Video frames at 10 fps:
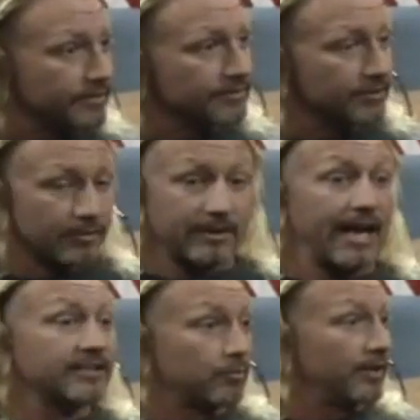So
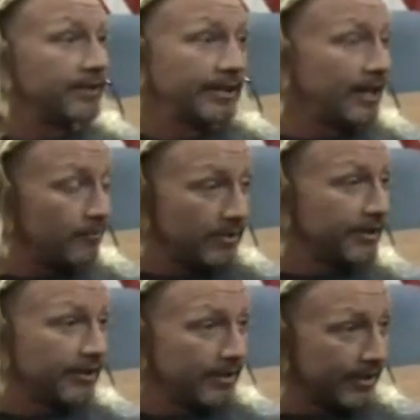that's one thing I really
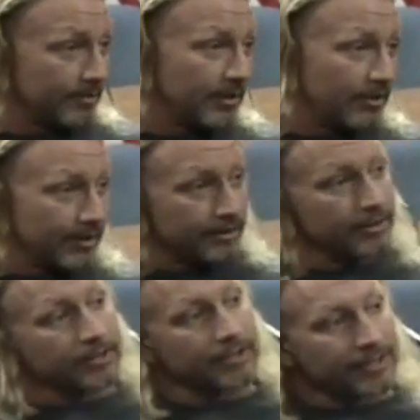didn't like about it.
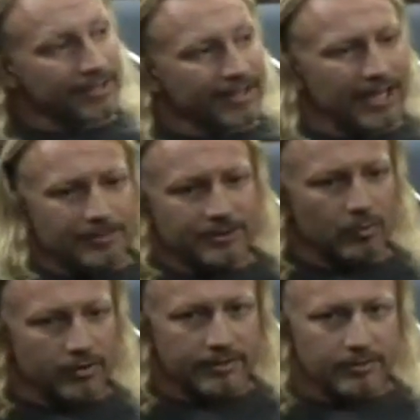And I'm just
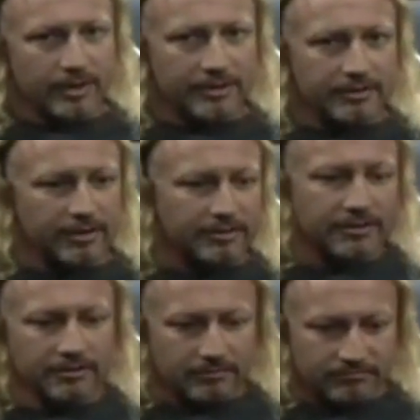more of a traditionalist,
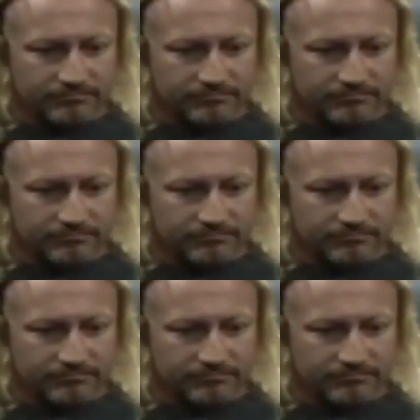just